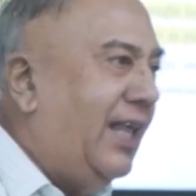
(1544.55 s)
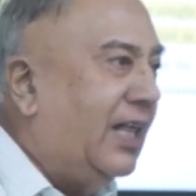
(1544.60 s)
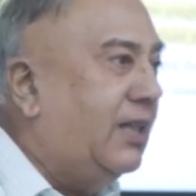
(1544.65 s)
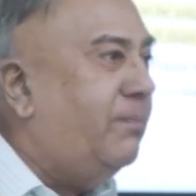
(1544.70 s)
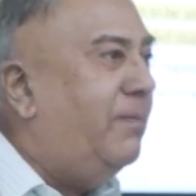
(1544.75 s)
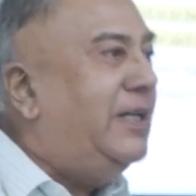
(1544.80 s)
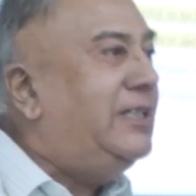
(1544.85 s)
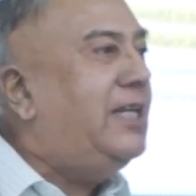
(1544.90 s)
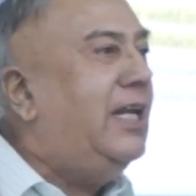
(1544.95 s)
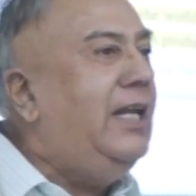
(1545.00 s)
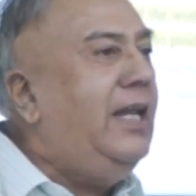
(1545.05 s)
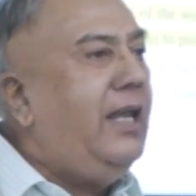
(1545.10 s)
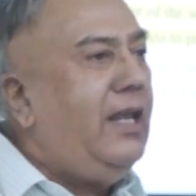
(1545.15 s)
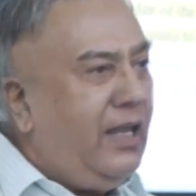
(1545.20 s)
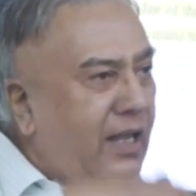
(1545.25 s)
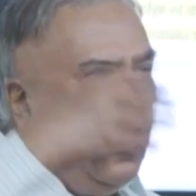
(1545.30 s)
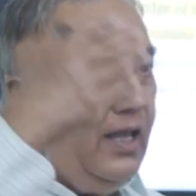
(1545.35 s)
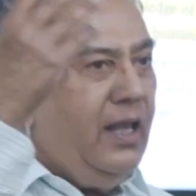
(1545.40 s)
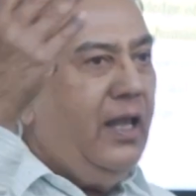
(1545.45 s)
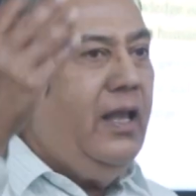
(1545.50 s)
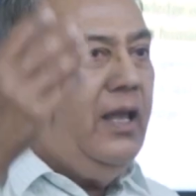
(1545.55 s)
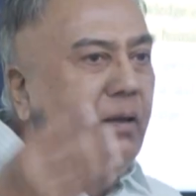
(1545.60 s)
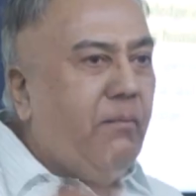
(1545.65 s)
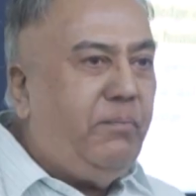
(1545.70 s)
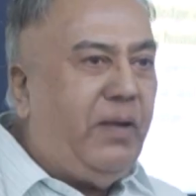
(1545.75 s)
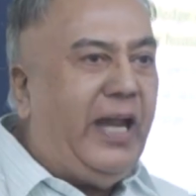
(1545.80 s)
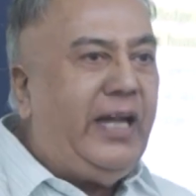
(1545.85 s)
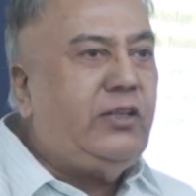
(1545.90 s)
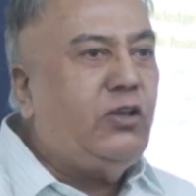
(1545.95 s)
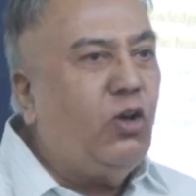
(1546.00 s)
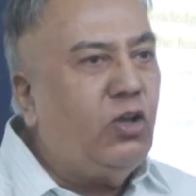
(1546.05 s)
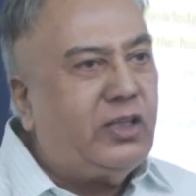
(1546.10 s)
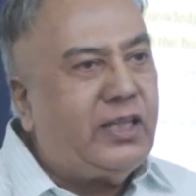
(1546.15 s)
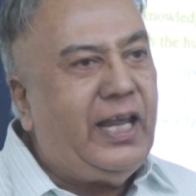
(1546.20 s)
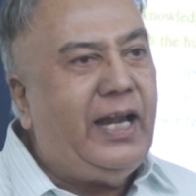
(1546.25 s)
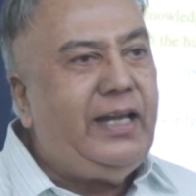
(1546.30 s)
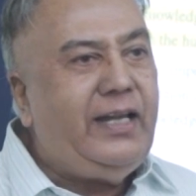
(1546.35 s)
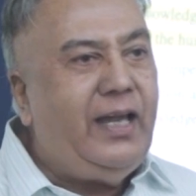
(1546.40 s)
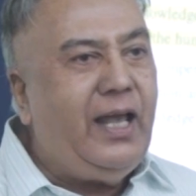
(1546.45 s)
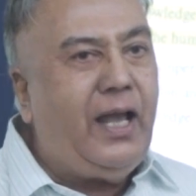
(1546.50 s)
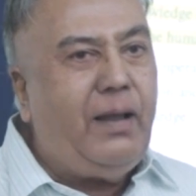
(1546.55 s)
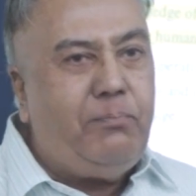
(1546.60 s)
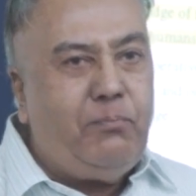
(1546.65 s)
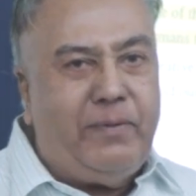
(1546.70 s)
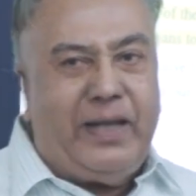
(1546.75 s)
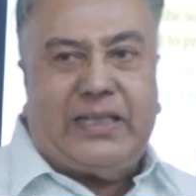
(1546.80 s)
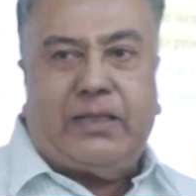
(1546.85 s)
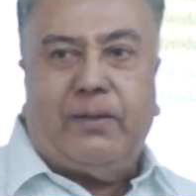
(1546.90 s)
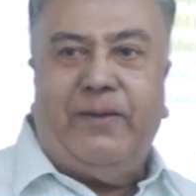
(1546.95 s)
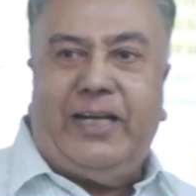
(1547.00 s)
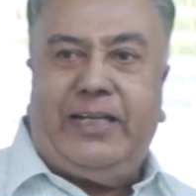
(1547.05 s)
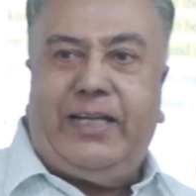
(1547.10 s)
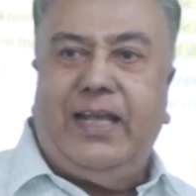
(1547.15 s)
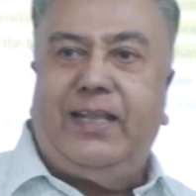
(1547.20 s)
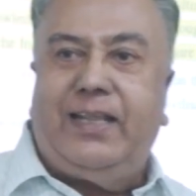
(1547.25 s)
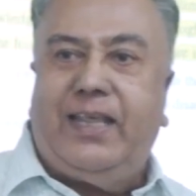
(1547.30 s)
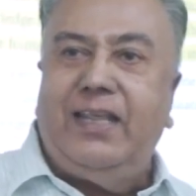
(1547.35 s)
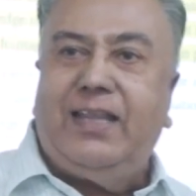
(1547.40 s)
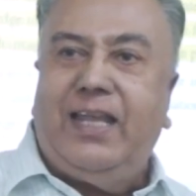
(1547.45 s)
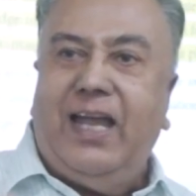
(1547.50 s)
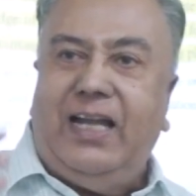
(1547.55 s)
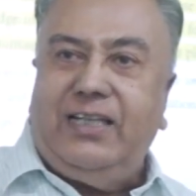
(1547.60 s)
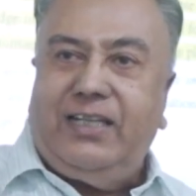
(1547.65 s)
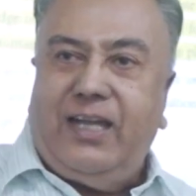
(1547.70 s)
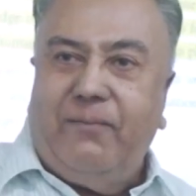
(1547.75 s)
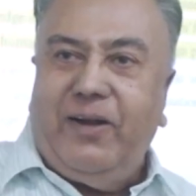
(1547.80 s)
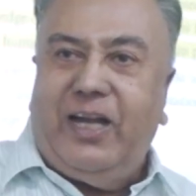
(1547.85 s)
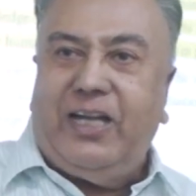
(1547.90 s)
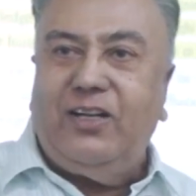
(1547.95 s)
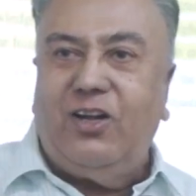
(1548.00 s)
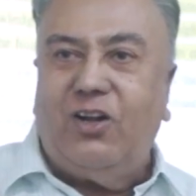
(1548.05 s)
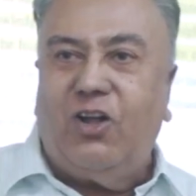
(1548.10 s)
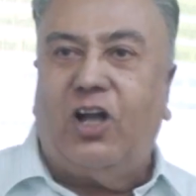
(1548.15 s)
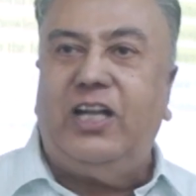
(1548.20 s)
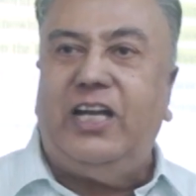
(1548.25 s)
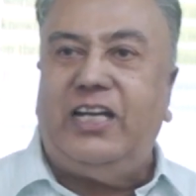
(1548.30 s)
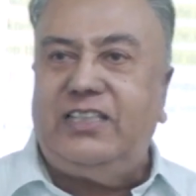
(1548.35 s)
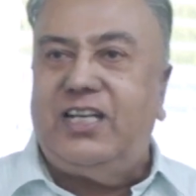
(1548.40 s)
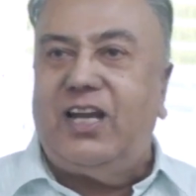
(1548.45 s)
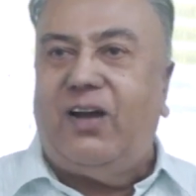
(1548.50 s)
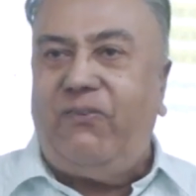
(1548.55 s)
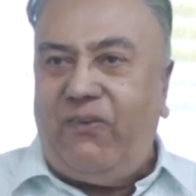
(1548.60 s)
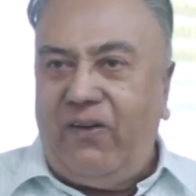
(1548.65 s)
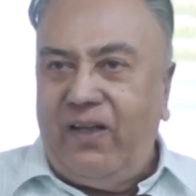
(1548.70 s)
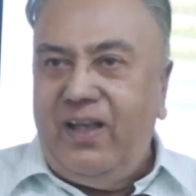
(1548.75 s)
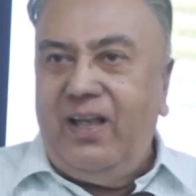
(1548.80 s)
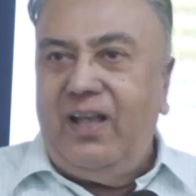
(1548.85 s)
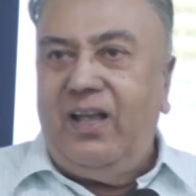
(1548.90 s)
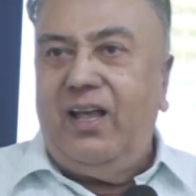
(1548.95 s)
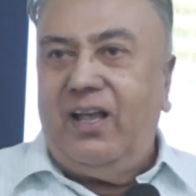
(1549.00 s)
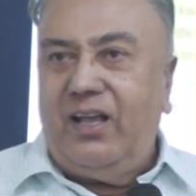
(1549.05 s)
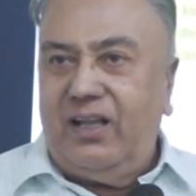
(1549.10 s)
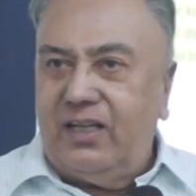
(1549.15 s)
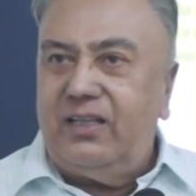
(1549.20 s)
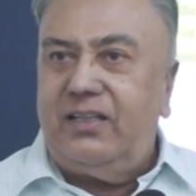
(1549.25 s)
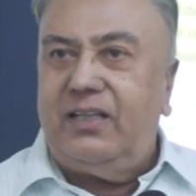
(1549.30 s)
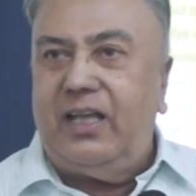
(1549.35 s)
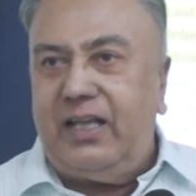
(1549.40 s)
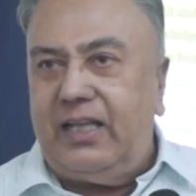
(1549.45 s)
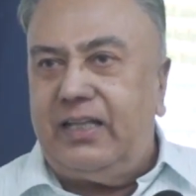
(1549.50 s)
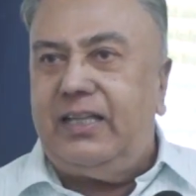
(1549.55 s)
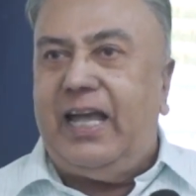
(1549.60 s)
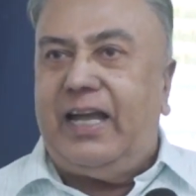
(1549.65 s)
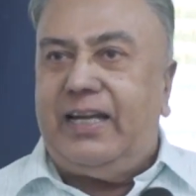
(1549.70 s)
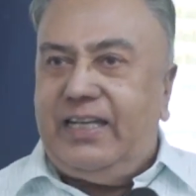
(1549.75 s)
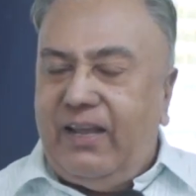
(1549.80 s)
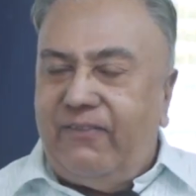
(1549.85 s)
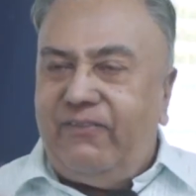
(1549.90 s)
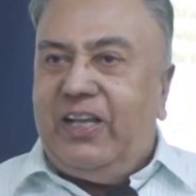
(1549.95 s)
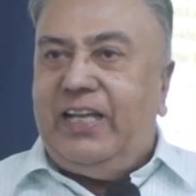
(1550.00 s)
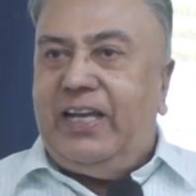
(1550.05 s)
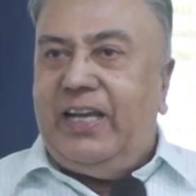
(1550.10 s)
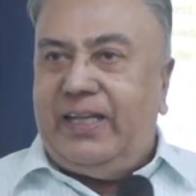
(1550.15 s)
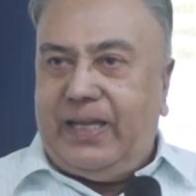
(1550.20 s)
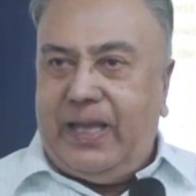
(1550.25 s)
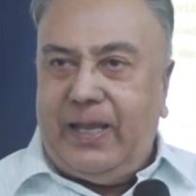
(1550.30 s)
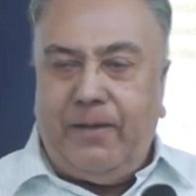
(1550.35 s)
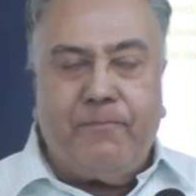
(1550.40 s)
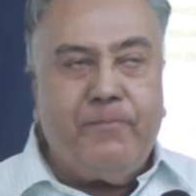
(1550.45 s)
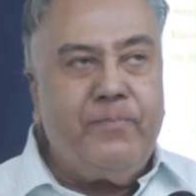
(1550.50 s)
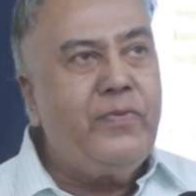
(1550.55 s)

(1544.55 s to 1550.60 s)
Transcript: Especially Plato said mathematics is the ultimate knowledge of the divinity.